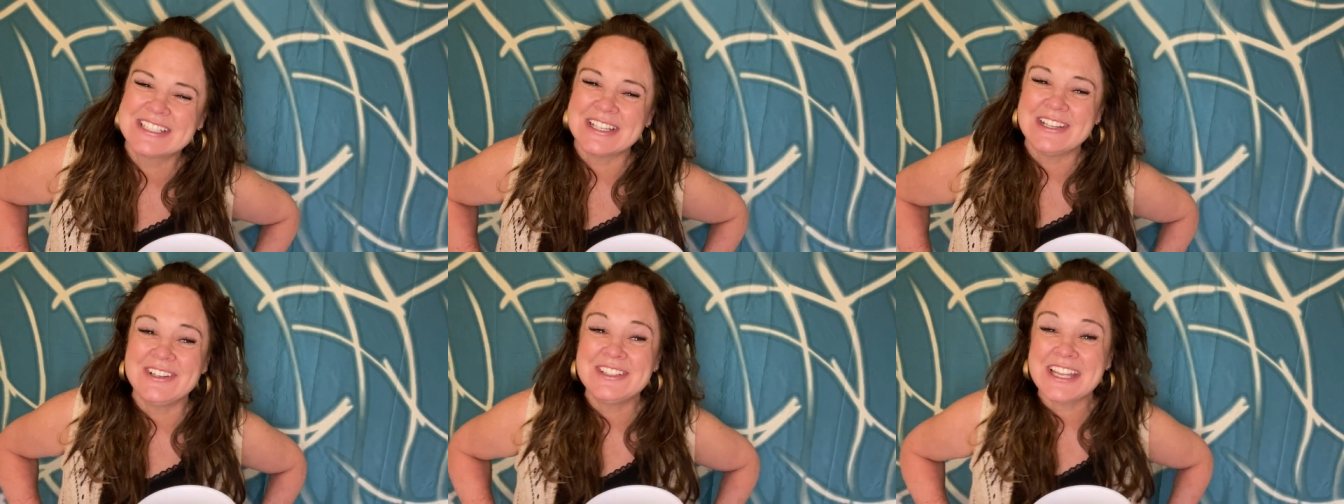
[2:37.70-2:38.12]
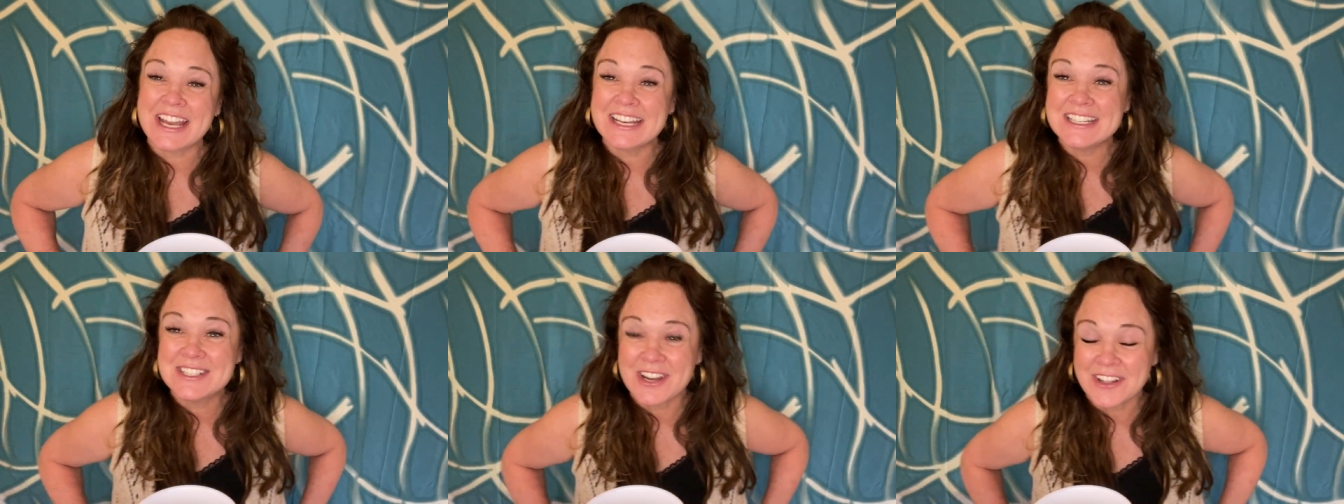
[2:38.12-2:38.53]
to little
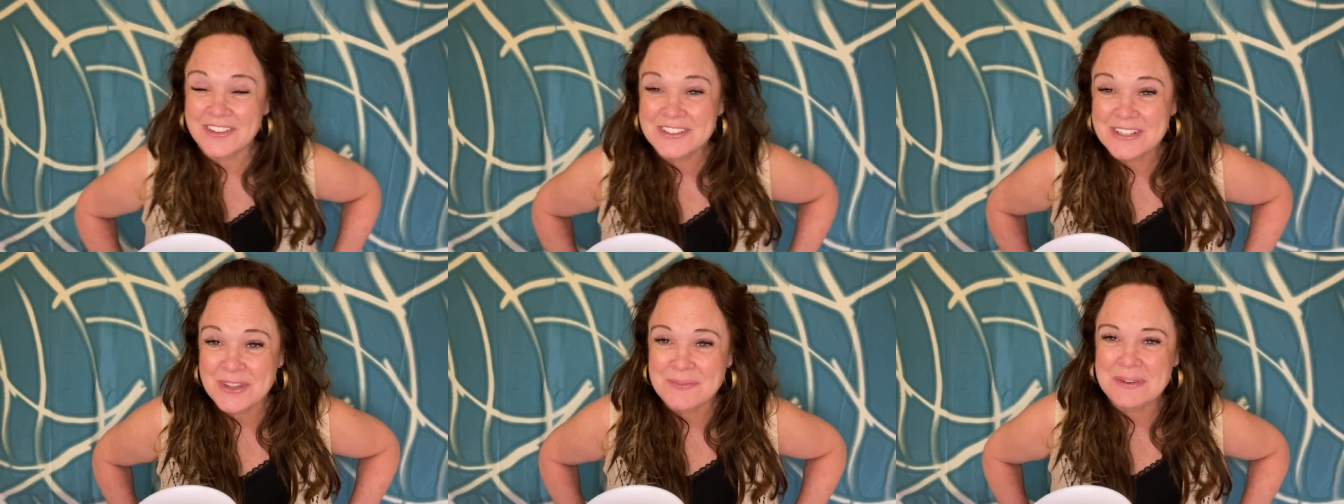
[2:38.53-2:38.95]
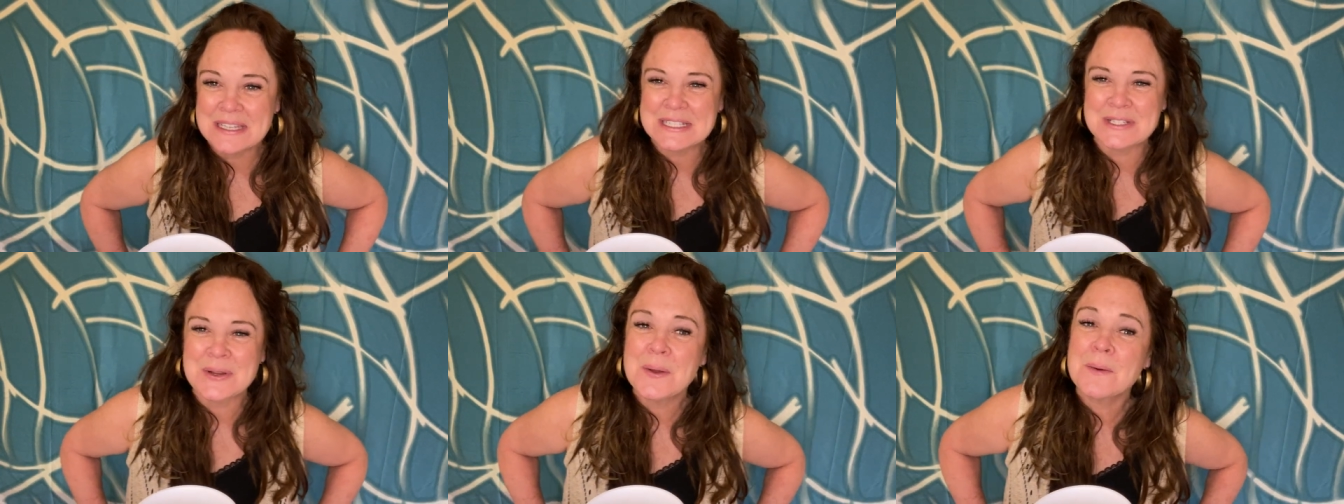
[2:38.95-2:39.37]
tiny shells on the
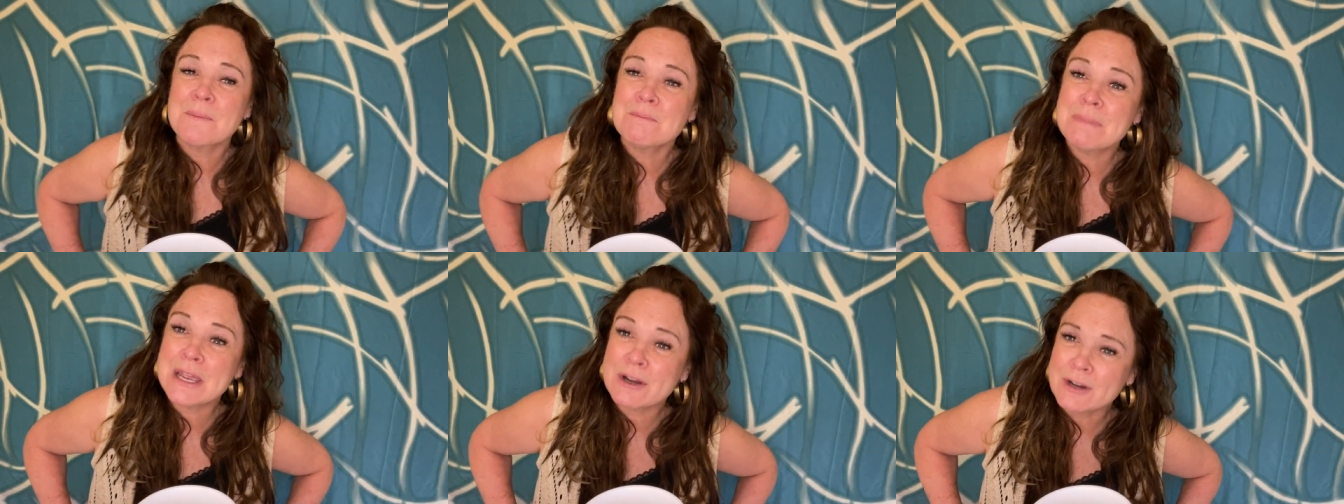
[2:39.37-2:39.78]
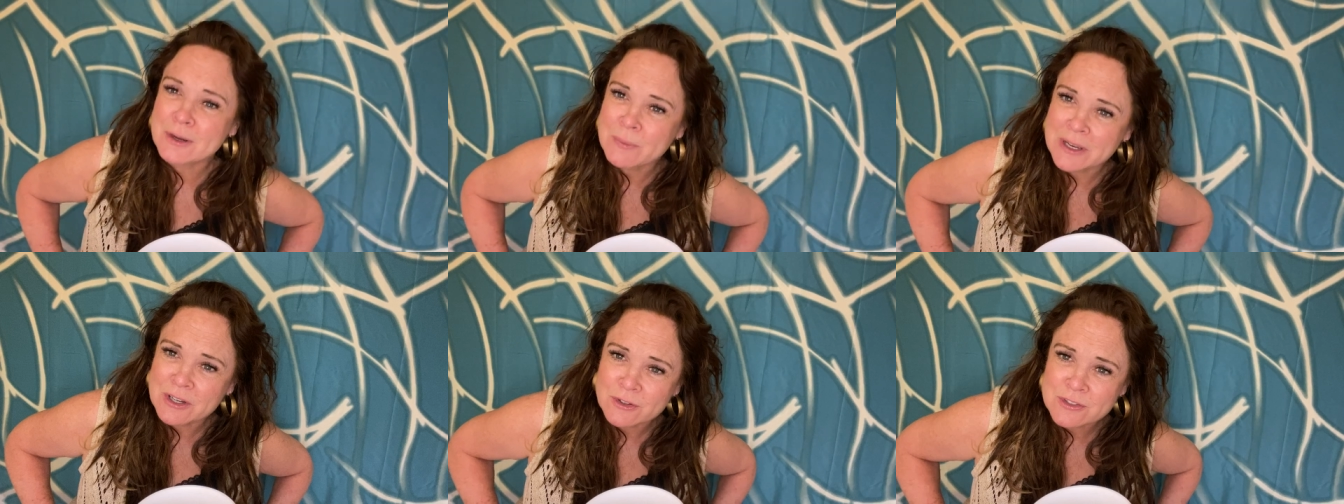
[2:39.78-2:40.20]
beach,
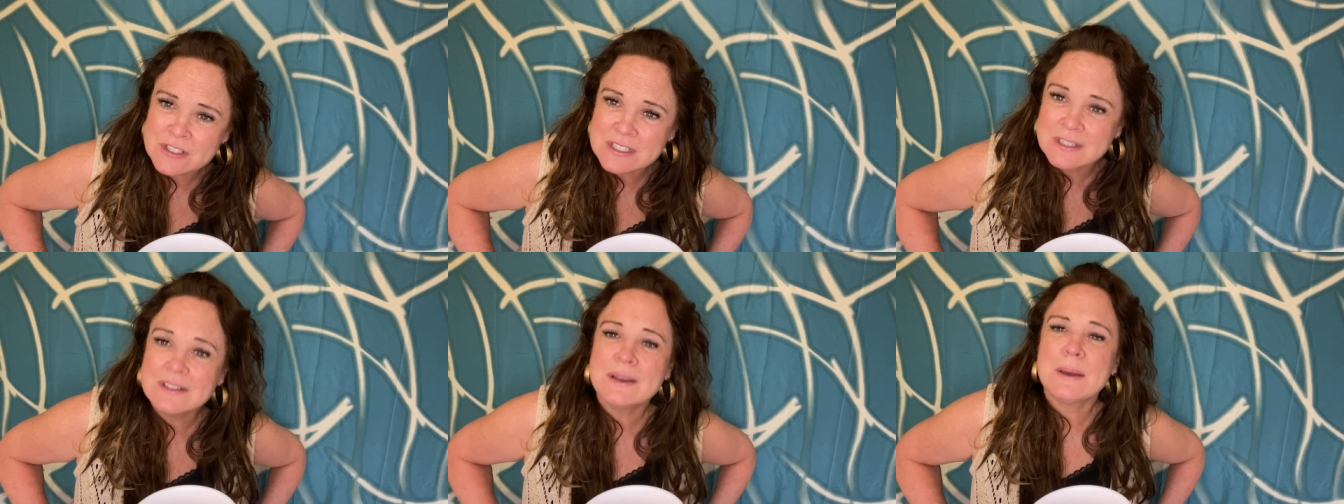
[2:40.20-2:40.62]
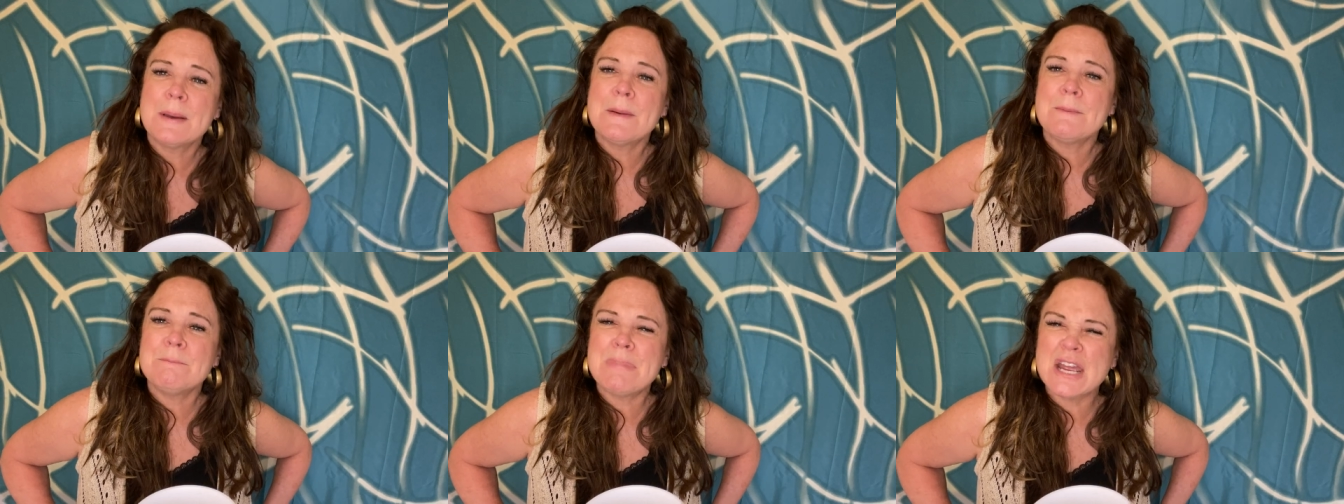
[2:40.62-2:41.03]
periwinkles,
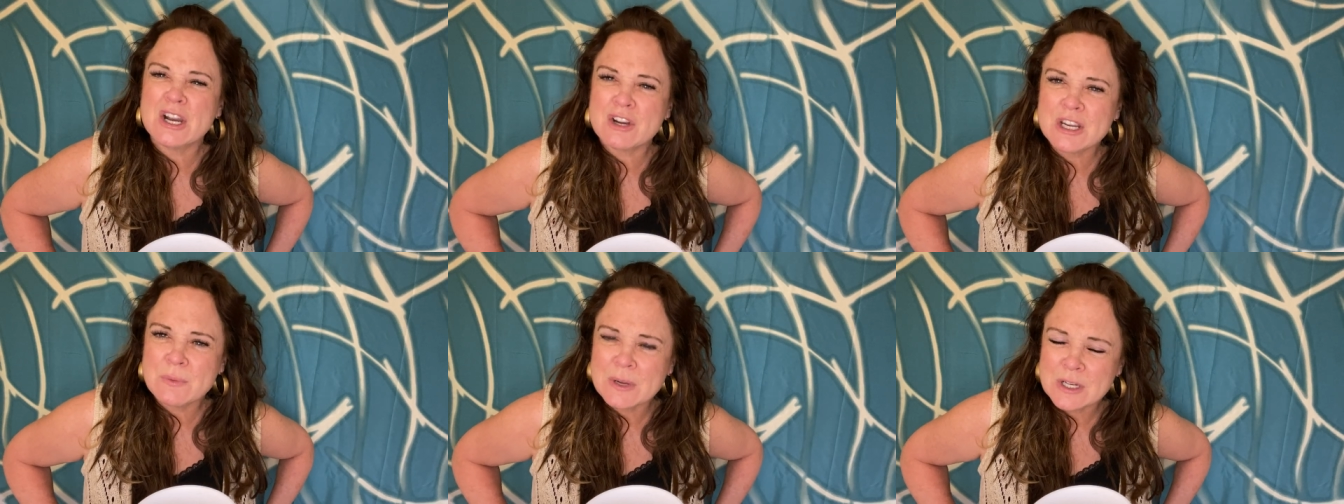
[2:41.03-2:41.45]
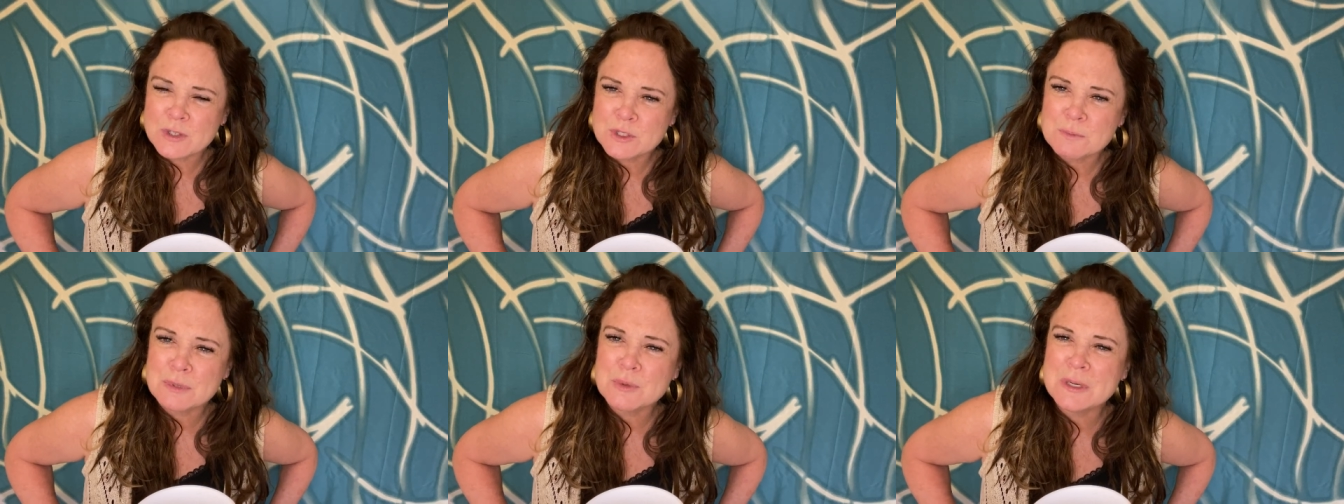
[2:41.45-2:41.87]

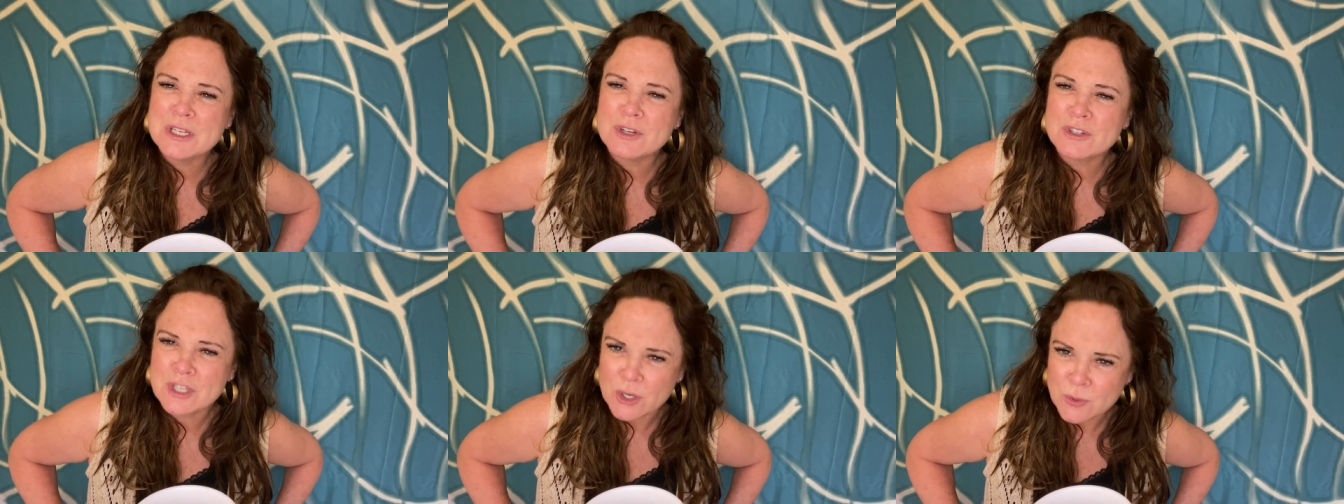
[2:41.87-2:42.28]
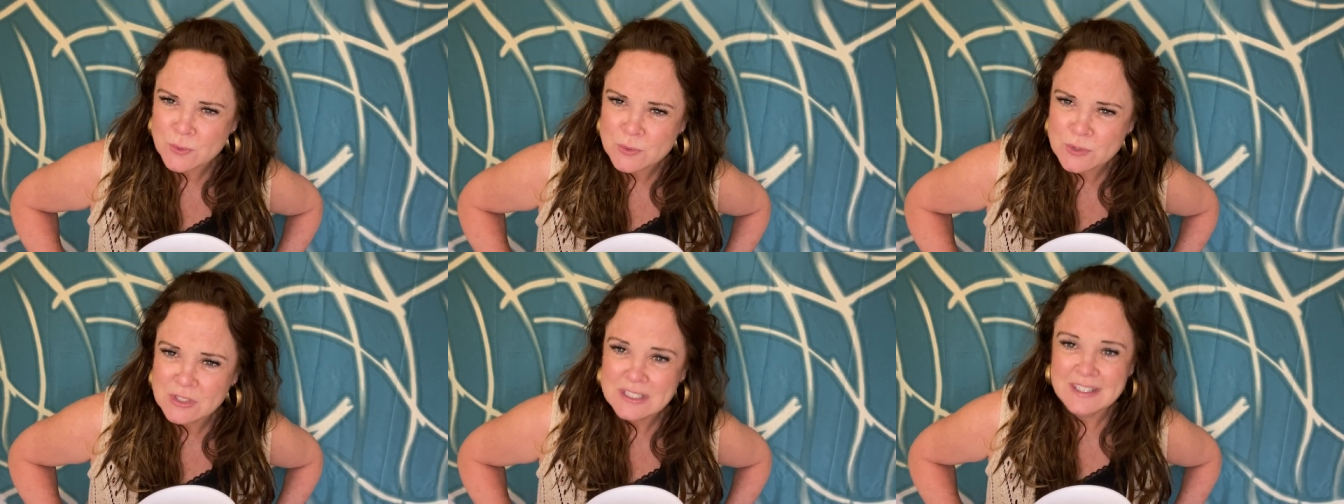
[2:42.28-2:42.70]
periwinkles between your
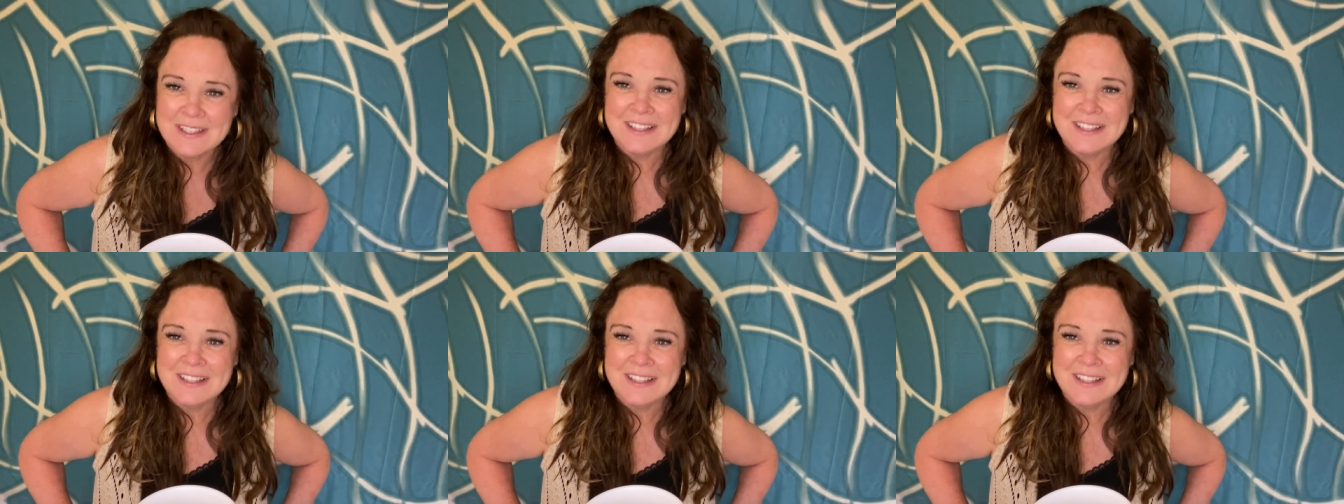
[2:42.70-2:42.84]
toes.